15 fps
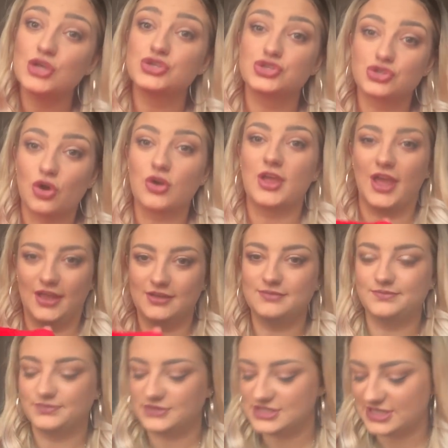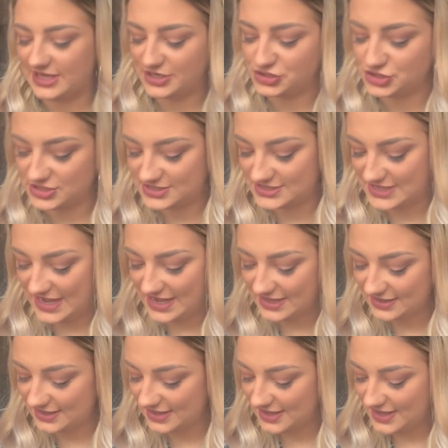stocking slash
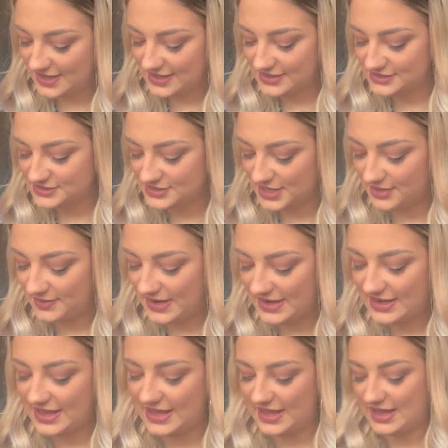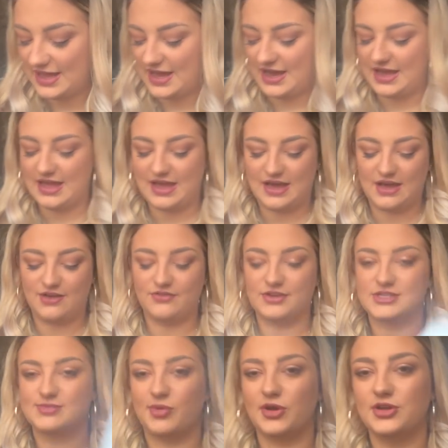sack so in here I have
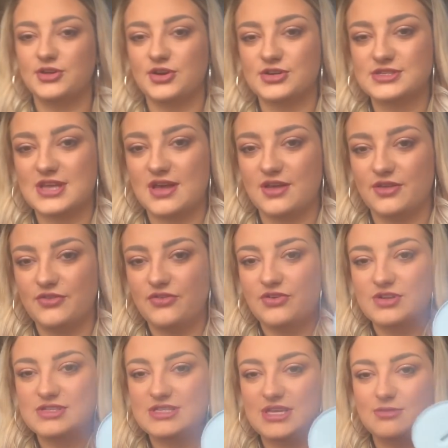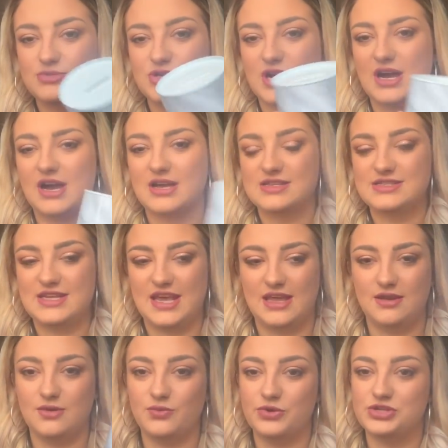a Spoil Yourself tip jar
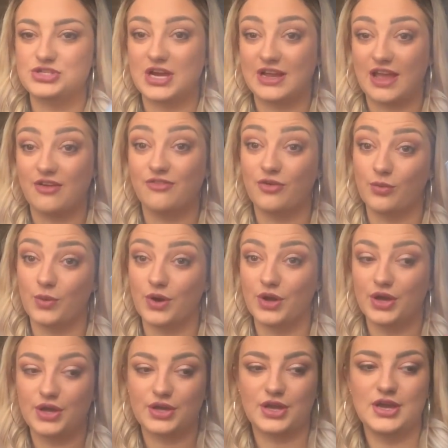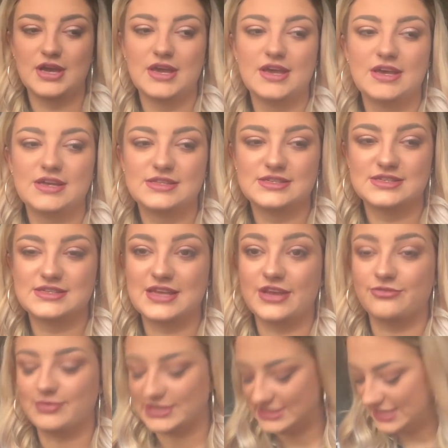tin, which I get for work to
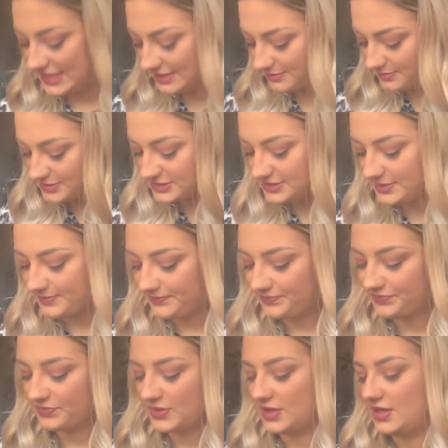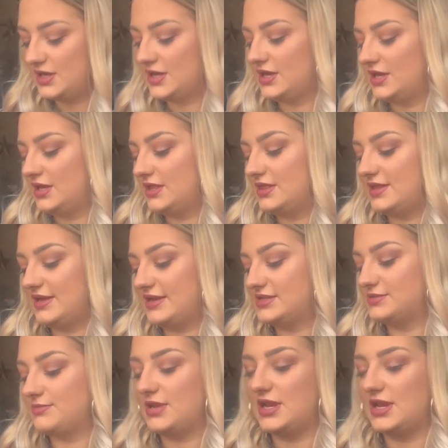save my tips. This